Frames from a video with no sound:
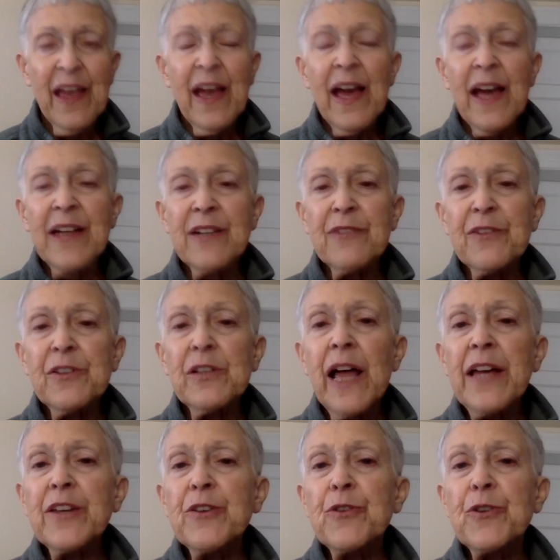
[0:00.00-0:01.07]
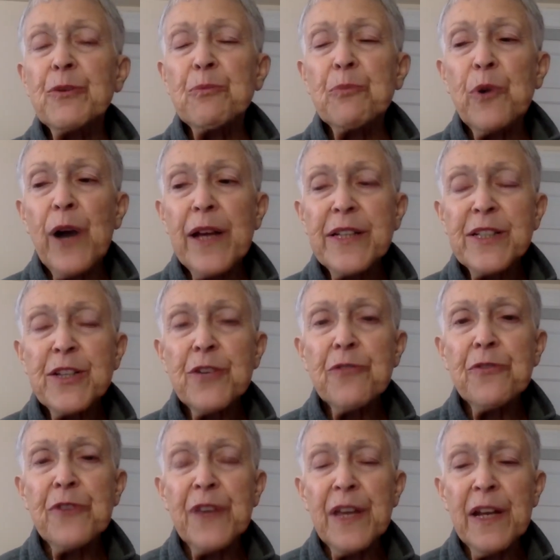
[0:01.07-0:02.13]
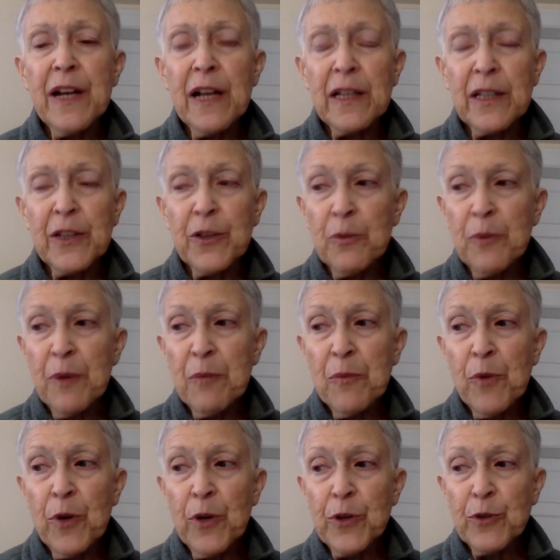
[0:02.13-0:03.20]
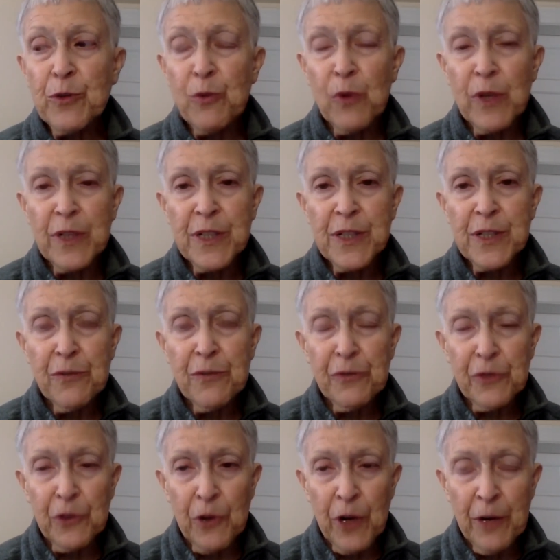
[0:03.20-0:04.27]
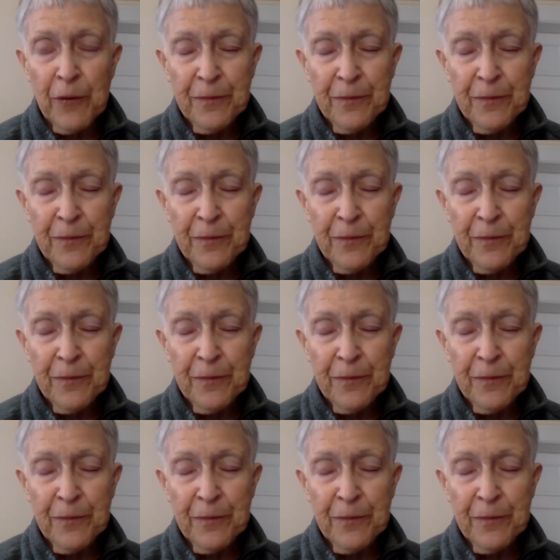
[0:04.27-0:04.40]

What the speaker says: And if you like, you could press your feet a little bit more towards the floor